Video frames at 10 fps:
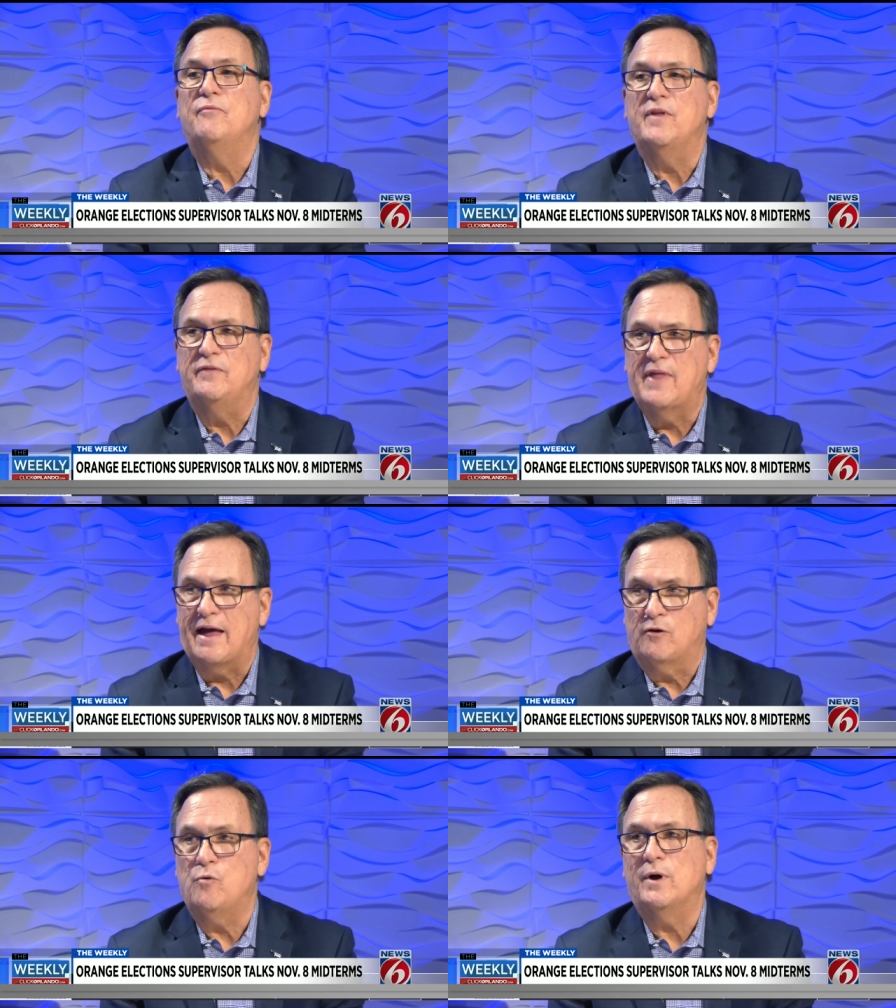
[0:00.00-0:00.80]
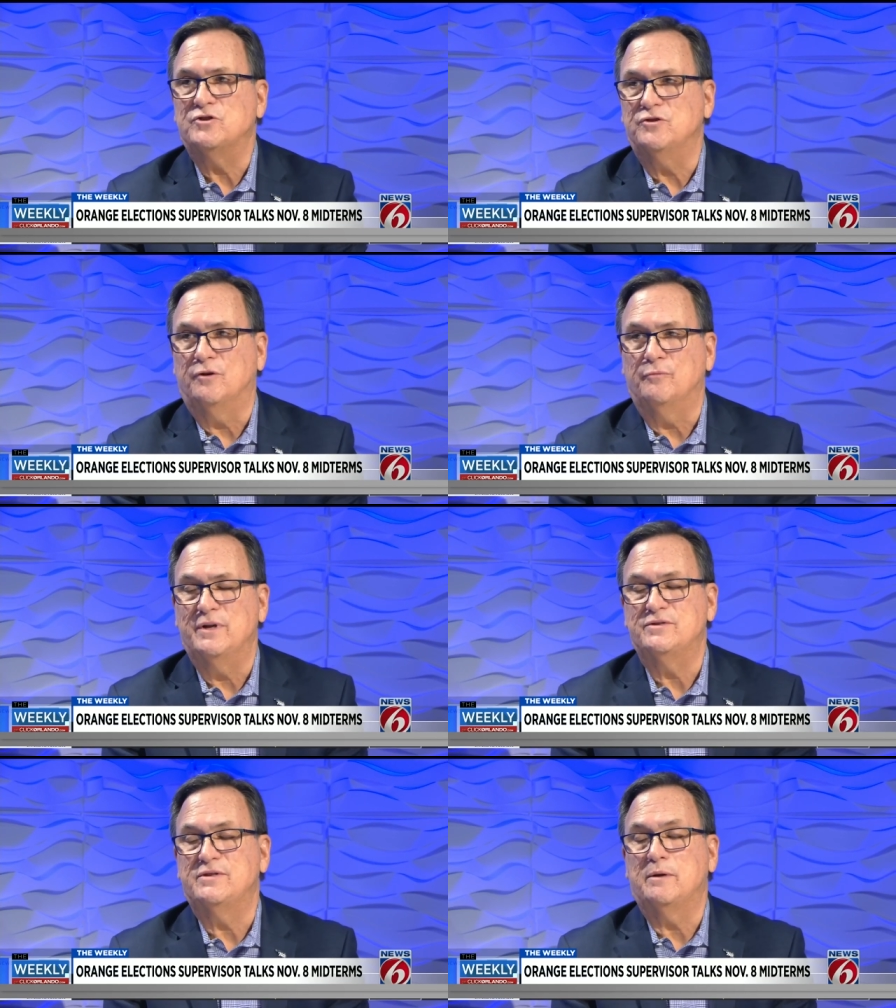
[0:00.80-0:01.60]
that that question on
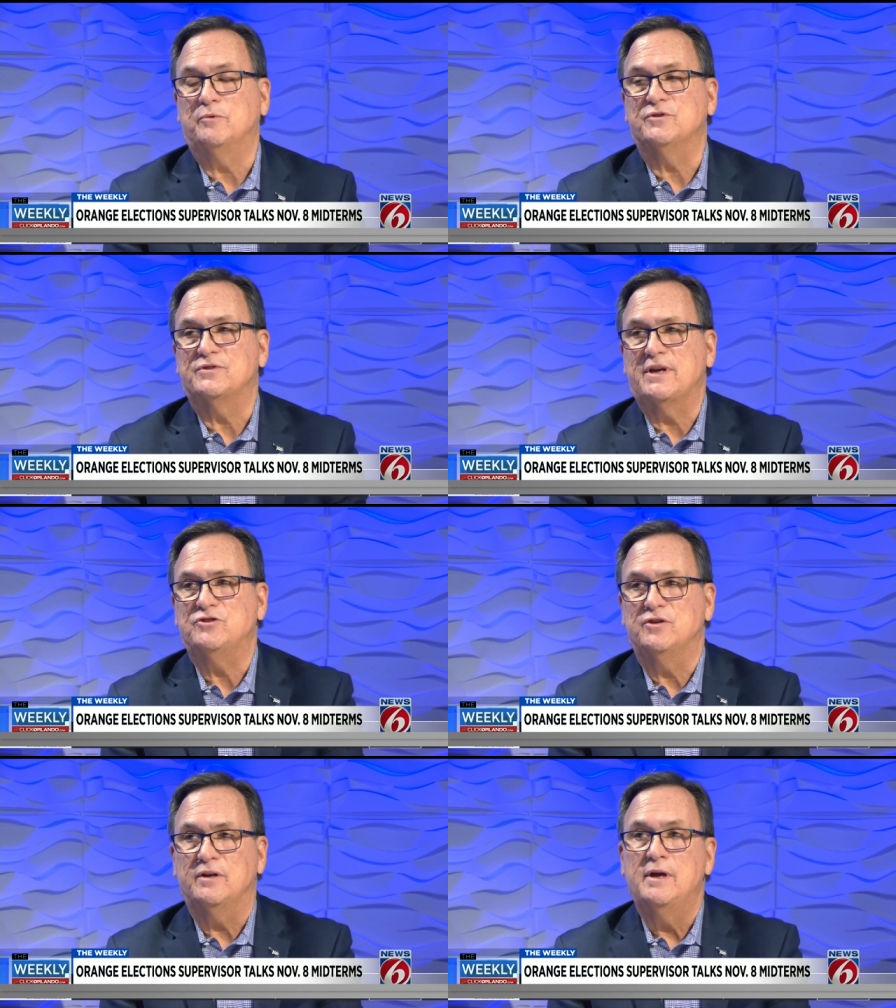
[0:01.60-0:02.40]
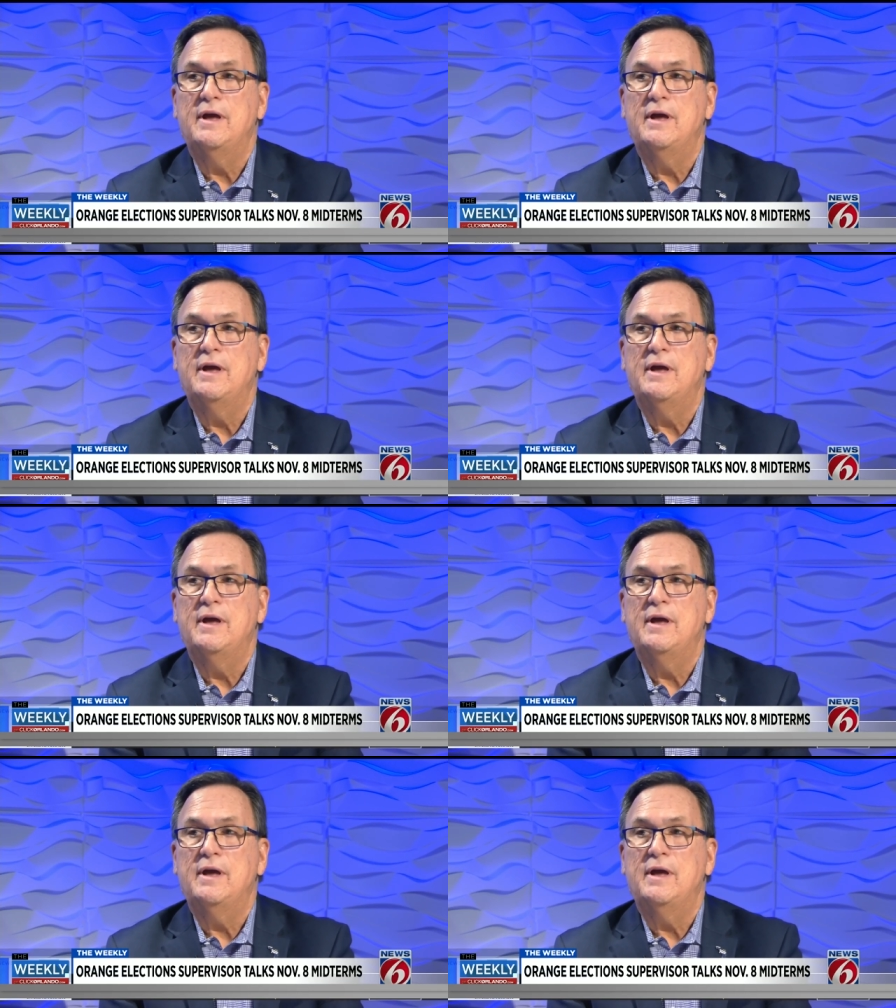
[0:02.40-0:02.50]
rent stabilization